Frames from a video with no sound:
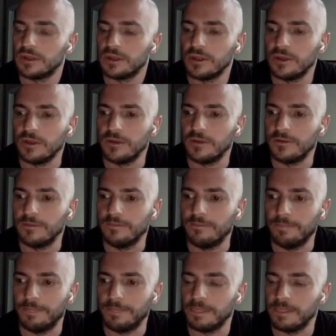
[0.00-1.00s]

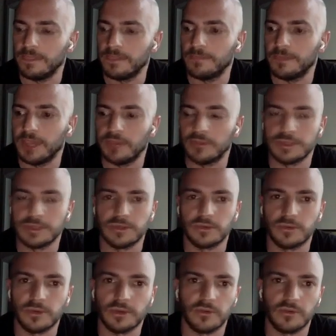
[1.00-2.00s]
The band was
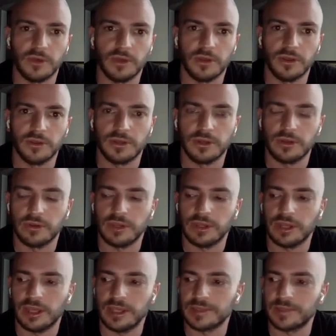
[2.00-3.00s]
doing really well, you know,
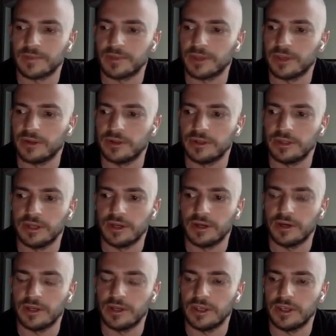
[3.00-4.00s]
getting asked to play here and there.